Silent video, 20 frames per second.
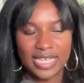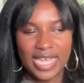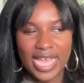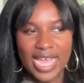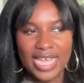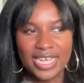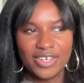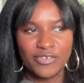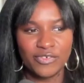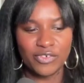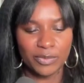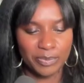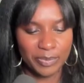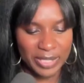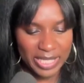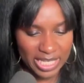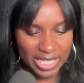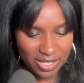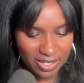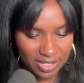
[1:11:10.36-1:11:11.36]
kind of
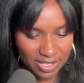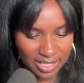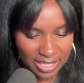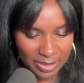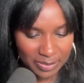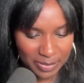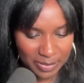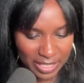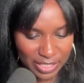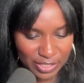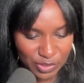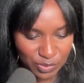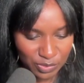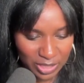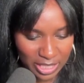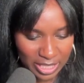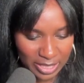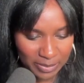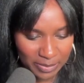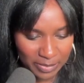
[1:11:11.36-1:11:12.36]
appeared in my
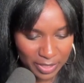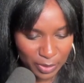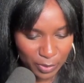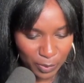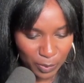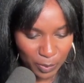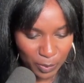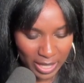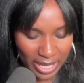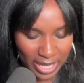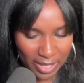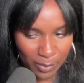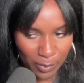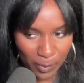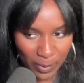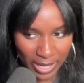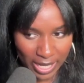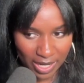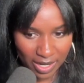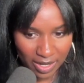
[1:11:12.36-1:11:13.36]
dream in a way
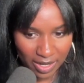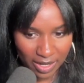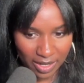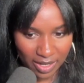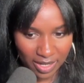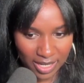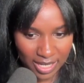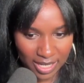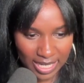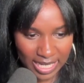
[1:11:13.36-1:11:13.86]
where